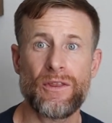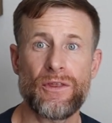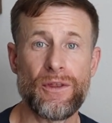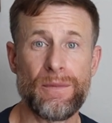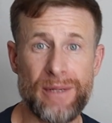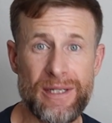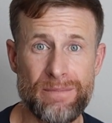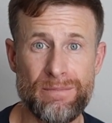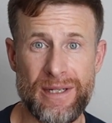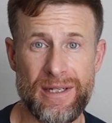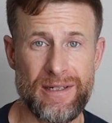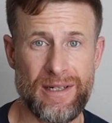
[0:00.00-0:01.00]
The Big
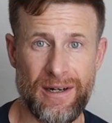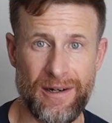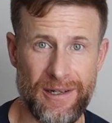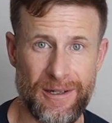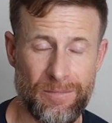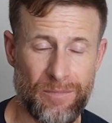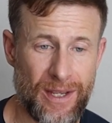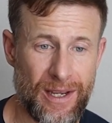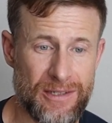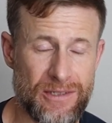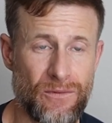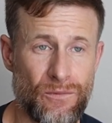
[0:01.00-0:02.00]
Bend area
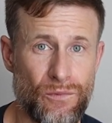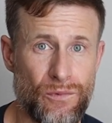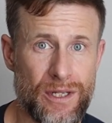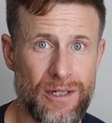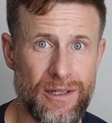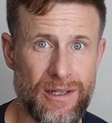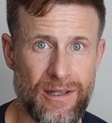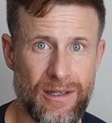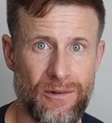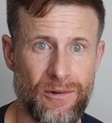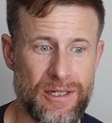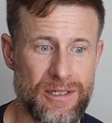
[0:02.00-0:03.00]
has a really
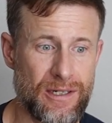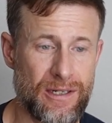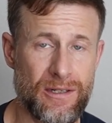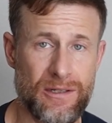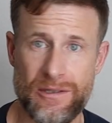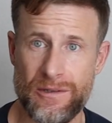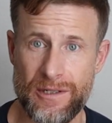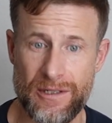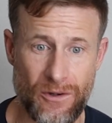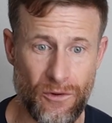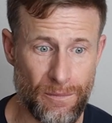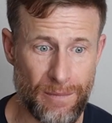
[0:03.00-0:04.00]
interesting history
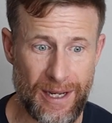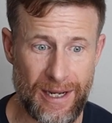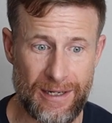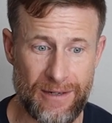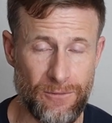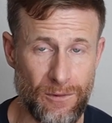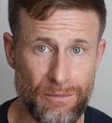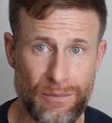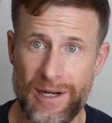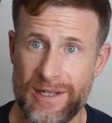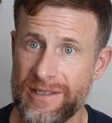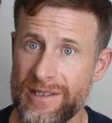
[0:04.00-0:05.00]
going back from
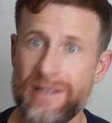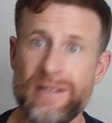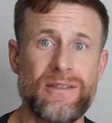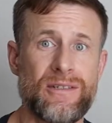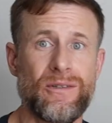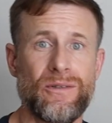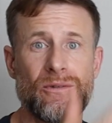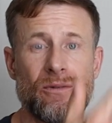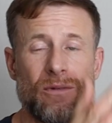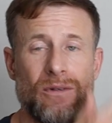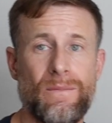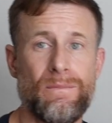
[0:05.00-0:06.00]
present
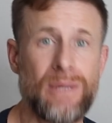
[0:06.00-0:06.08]
to